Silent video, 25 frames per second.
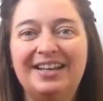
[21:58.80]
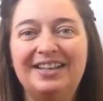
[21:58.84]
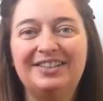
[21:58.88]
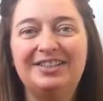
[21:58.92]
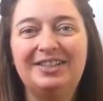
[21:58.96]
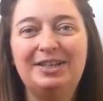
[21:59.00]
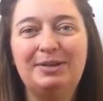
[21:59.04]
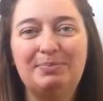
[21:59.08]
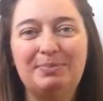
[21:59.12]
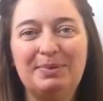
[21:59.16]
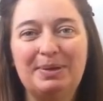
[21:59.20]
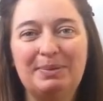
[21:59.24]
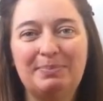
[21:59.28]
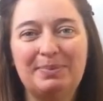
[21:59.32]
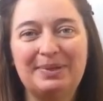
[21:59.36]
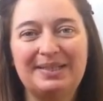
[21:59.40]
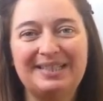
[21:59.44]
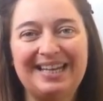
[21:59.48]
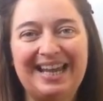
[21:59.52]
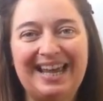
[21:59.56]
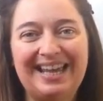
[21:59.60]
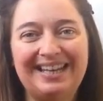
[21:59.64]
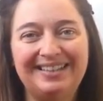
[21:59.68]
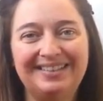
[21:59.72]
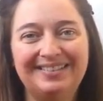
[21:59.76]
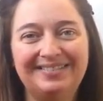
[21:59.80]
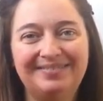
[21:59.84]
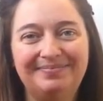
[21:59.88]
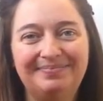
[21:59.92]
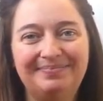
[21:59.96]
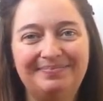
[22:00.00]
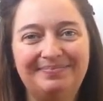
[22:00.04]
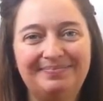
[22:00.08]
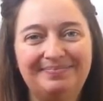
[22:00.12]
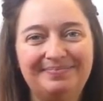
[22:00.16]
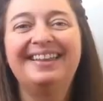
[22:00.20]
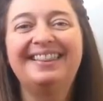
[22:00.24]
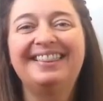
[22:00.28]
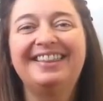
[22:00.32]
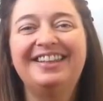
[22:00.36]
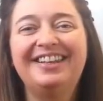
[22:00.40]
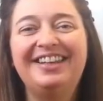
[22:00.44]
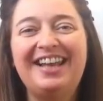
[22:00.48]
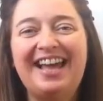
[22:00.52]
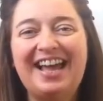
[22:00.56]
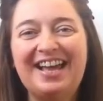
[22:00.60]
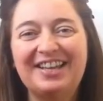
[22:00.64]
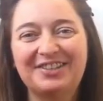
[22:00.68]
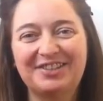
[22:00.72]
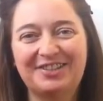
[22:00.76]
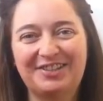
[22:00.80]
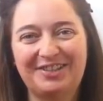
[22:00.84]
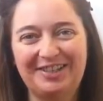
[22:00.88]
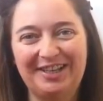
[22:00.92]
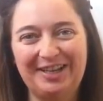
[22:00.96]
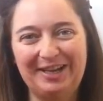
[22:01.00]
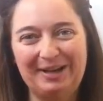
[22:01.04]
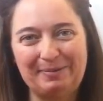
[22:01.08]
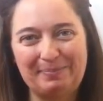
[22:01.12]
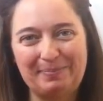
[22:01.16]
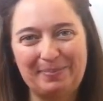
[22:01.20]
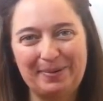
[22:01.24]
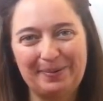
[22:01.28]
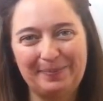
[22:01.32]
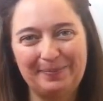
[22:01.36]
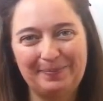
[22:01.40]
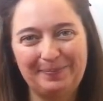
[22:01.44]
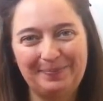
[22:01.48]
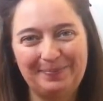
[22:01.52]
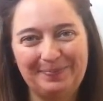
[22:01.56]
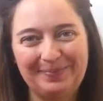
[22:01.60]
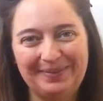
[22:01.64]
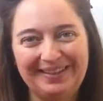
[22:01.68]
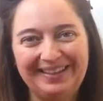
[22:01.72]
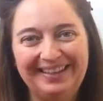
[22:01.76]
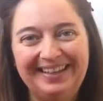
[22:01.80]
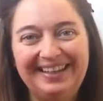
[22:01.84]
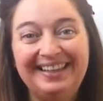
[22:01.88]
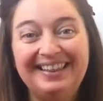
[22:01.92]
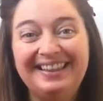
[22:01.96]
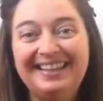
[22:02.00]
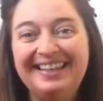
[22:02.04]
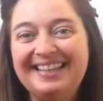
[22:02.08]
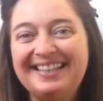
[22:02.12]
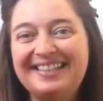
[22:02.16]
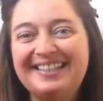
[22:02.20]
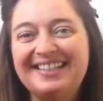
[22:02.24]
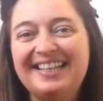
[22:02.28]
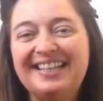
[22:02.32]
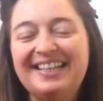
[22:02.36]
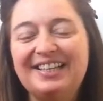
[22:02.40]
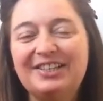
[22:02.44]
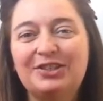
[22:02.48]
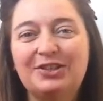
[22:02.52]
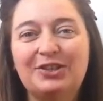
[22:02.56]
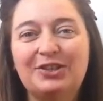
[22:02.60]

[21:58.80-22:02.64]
Tip number 10, the last tip. This is